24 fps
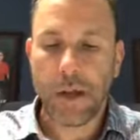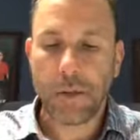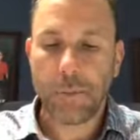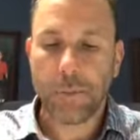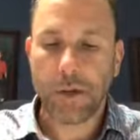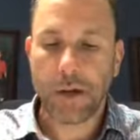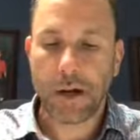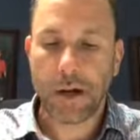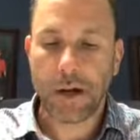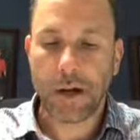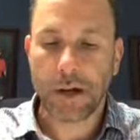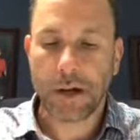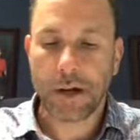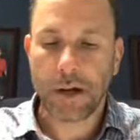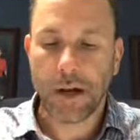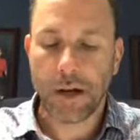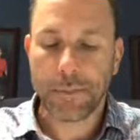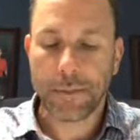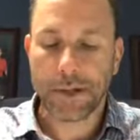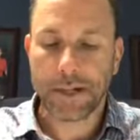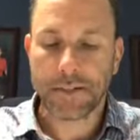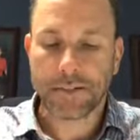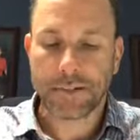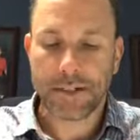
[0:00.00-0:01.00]

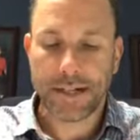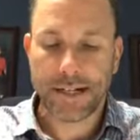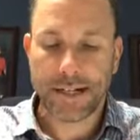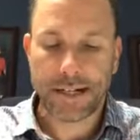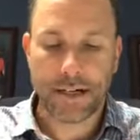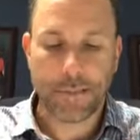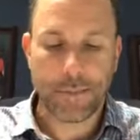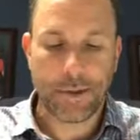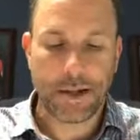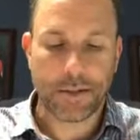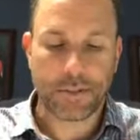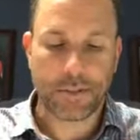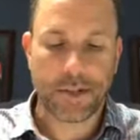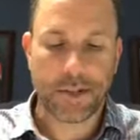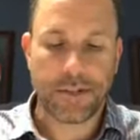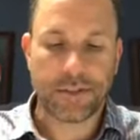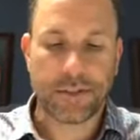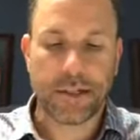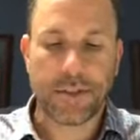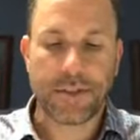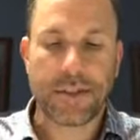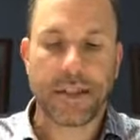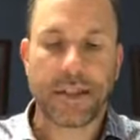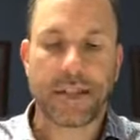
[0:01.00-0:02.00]
I'm excited about
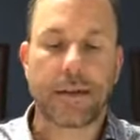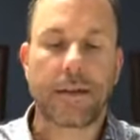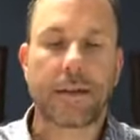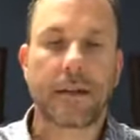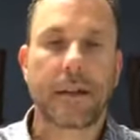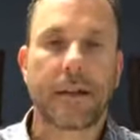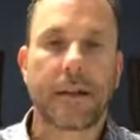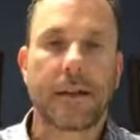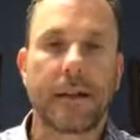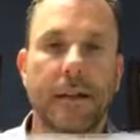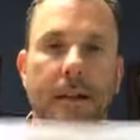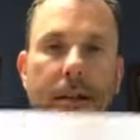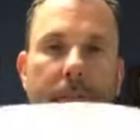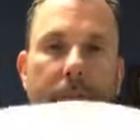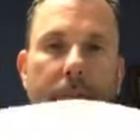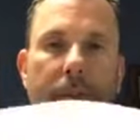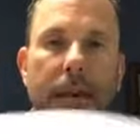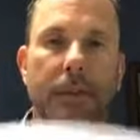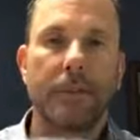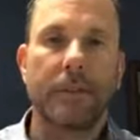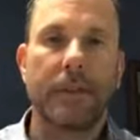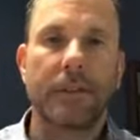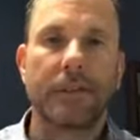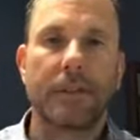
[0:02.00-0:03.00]
this. I think it
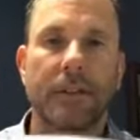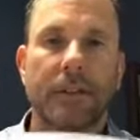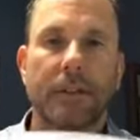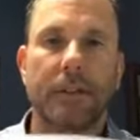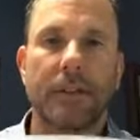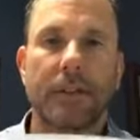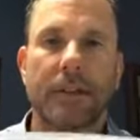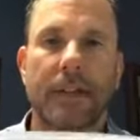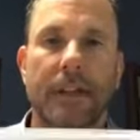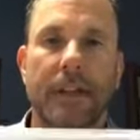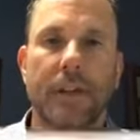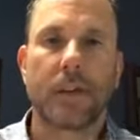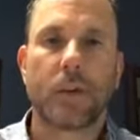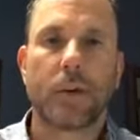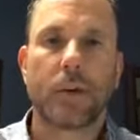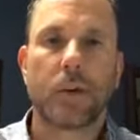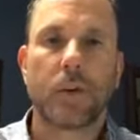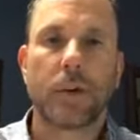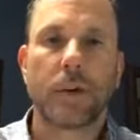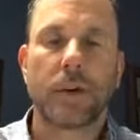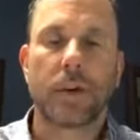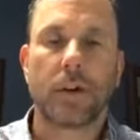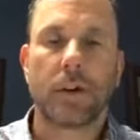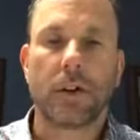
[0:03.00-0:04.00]
might be something that you
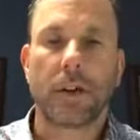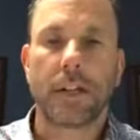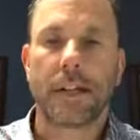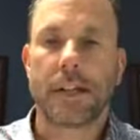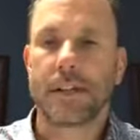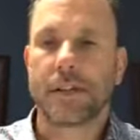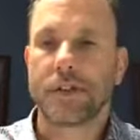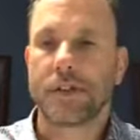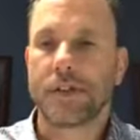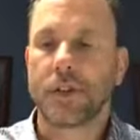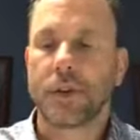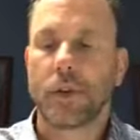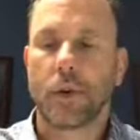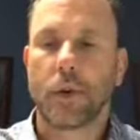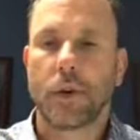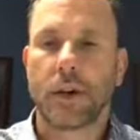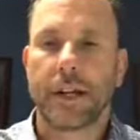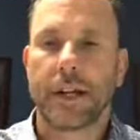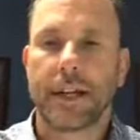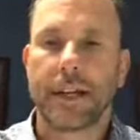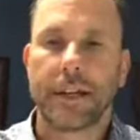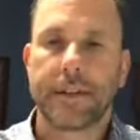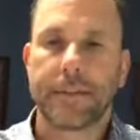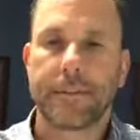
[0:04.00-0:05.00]
will
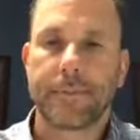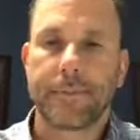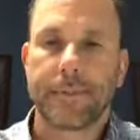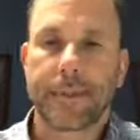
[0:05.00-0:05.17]
enjoy.